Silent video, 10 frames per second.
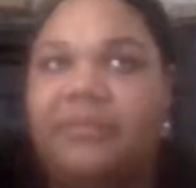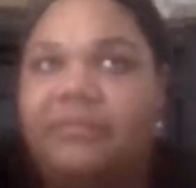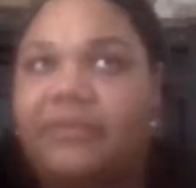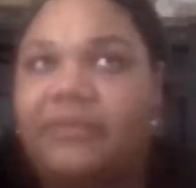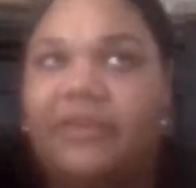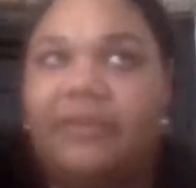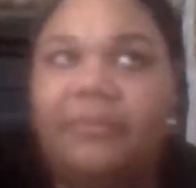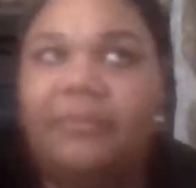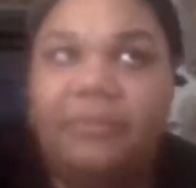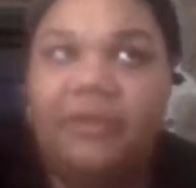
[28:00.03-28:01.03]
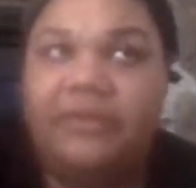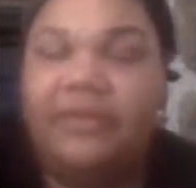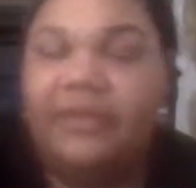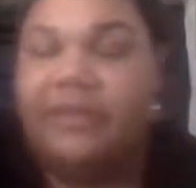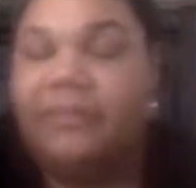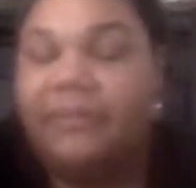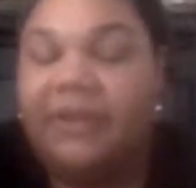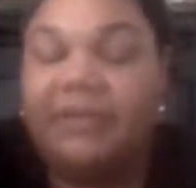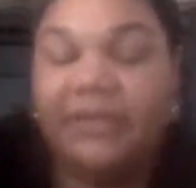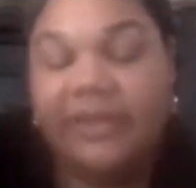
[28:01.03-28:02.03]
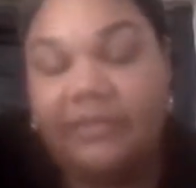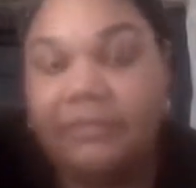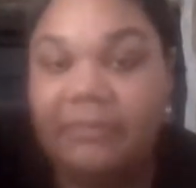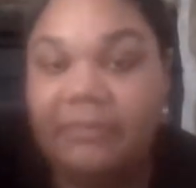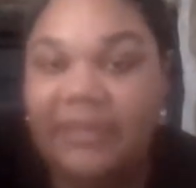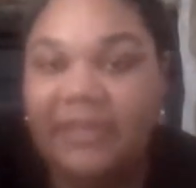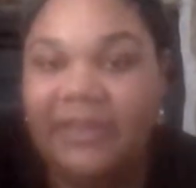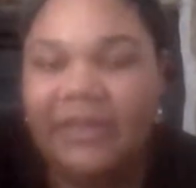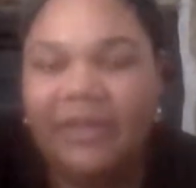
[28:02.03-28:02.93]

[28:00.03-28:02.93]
be full-time or part-time or whatever the case may be.